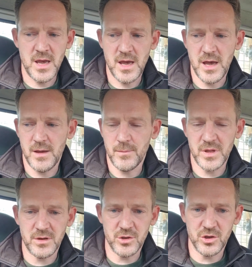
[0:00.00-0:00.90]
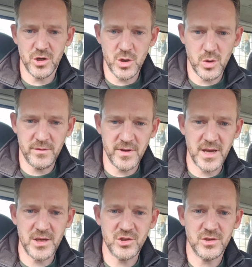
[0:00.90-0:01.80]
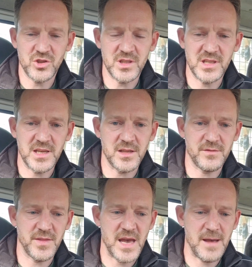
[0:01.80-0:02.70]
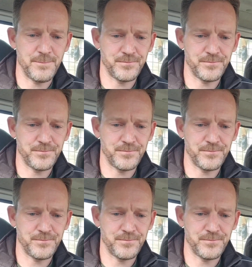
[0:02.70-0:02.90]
as long as you've got your qualifications, your tickets for that.